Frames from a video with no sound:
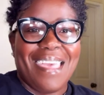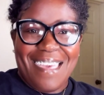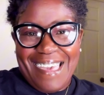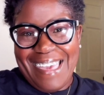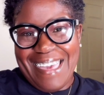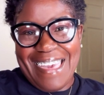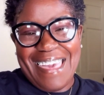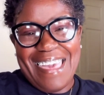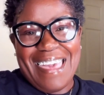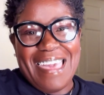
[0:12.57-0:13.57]

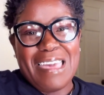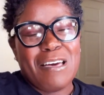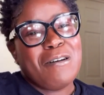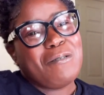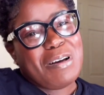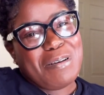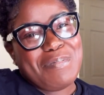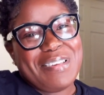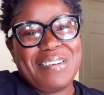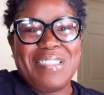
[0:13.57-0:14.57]
Hey, welcome
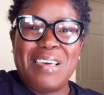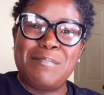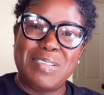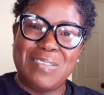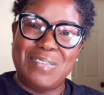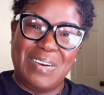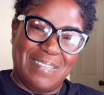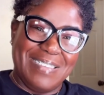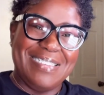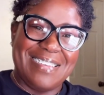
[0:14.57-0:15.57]
to another episode of
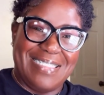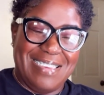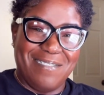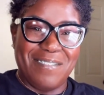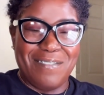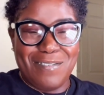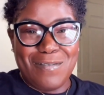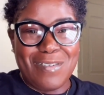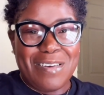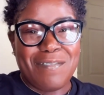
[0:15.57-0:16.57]
the Jacine
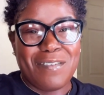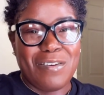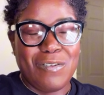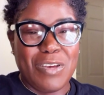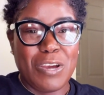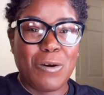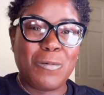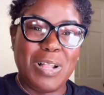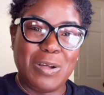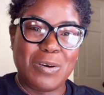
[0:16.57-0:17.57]
Review. If you're new here,
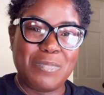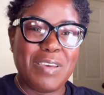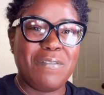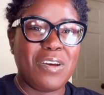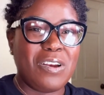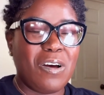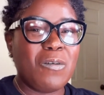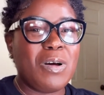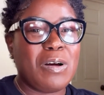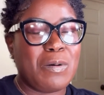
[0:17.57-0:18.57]
welcome. If you're not,
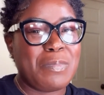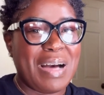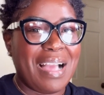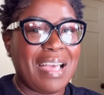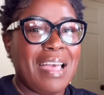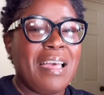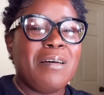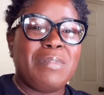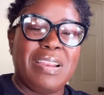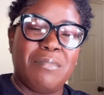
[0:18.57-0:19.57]
welcome back.
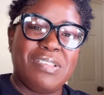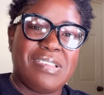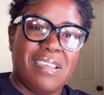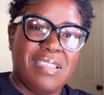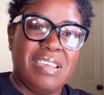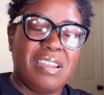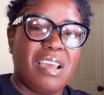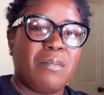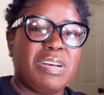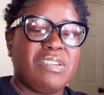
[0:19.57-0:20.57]
My name is Jacine,
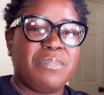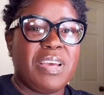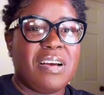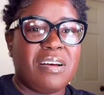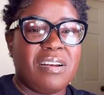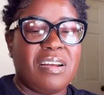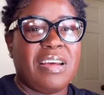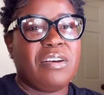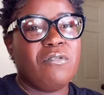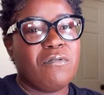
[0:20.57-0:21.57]
I'm a Jamaican and
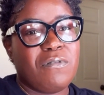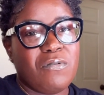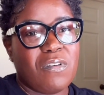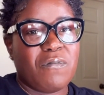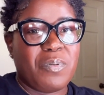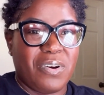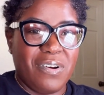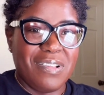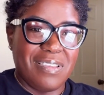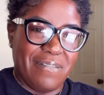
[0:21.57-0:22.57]
I do reviews of
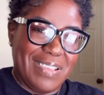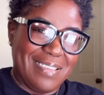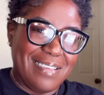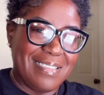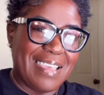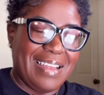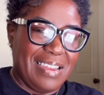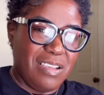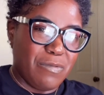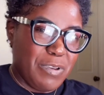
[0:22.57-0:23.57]
products, services, and
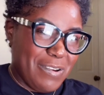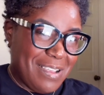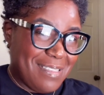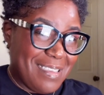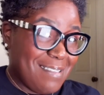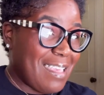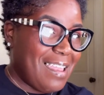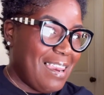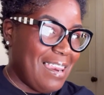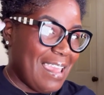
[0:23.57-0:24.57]
experiences
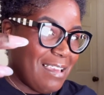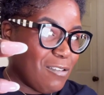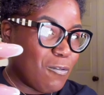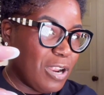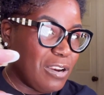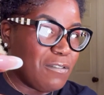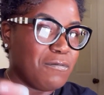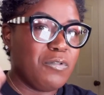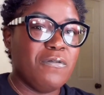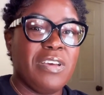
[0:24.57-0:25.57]
like the One Love
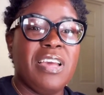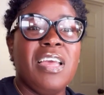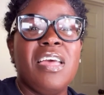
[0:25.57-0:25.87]
movie.